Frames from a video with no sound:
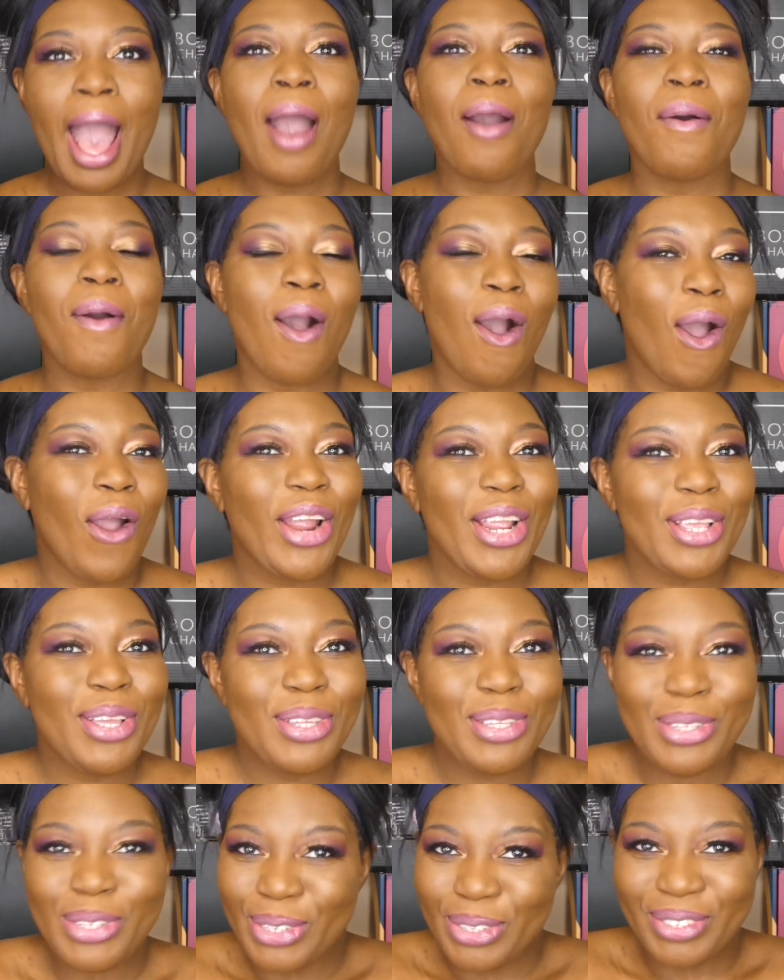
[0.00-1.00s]
How are
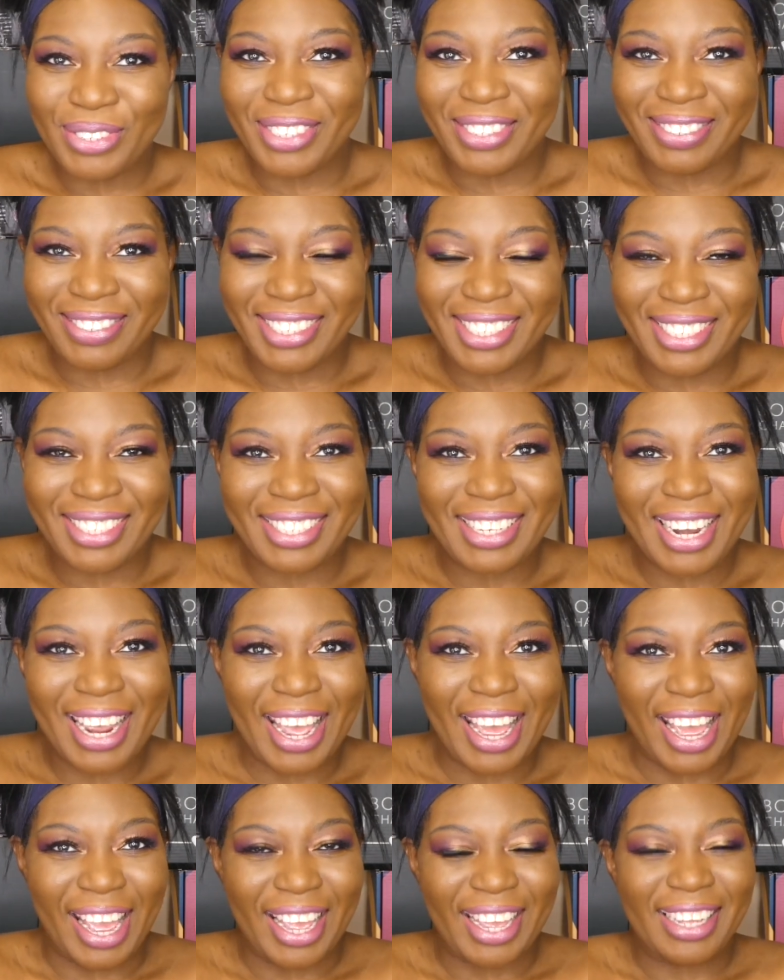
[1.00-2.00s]
you doing
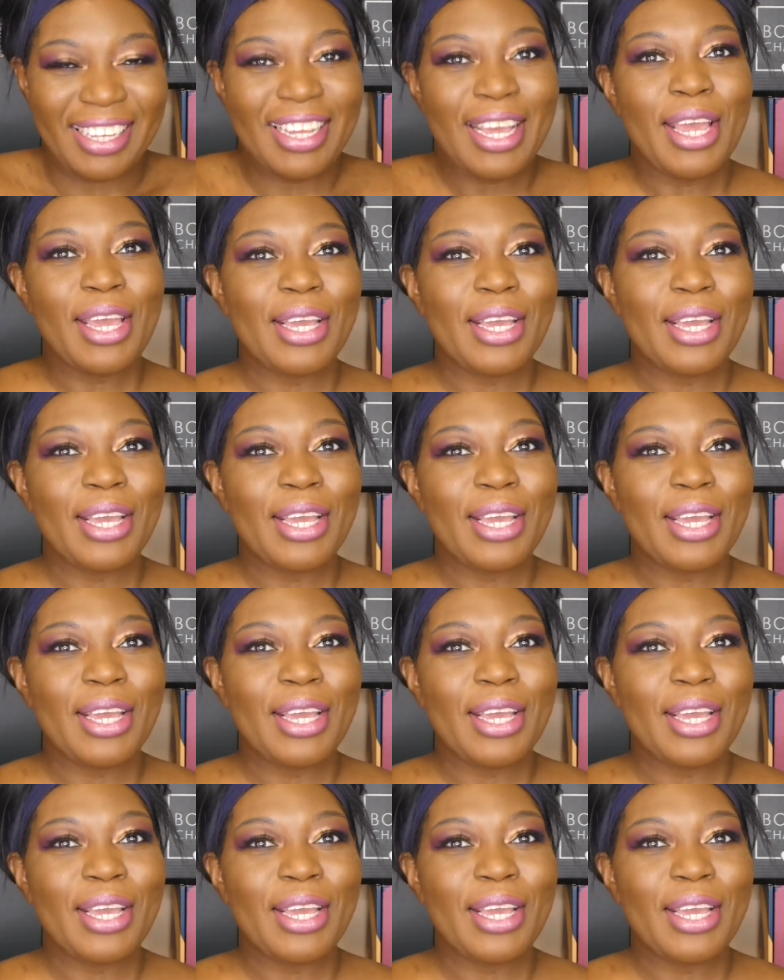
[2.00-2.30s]
today?